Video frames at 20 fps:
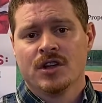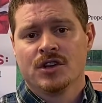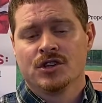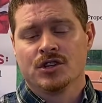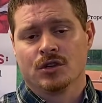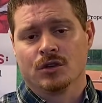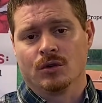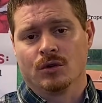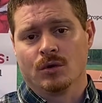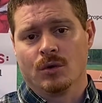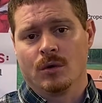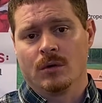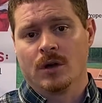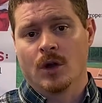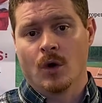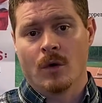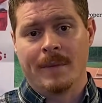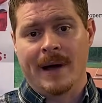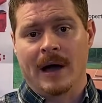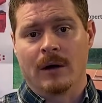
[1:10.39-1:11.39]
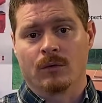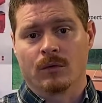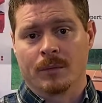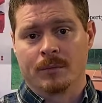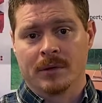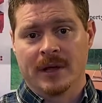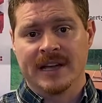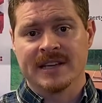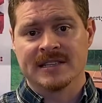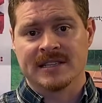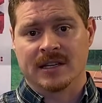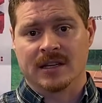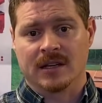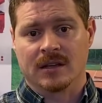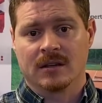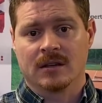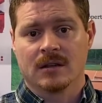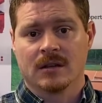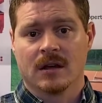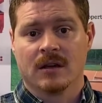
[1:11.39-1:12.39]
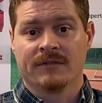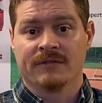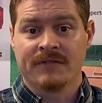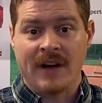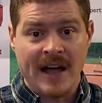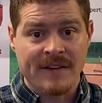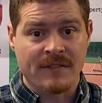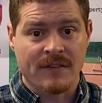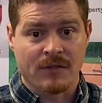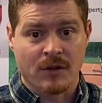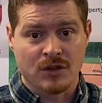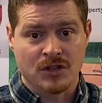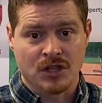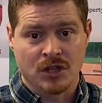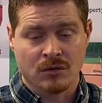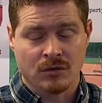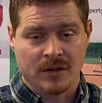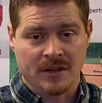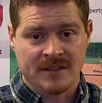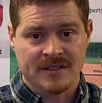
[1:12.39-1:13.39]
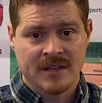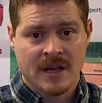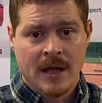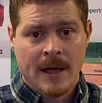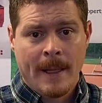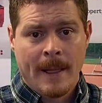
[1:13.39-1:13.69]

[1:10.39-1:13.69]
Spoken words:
to go about replacing 5 of those units,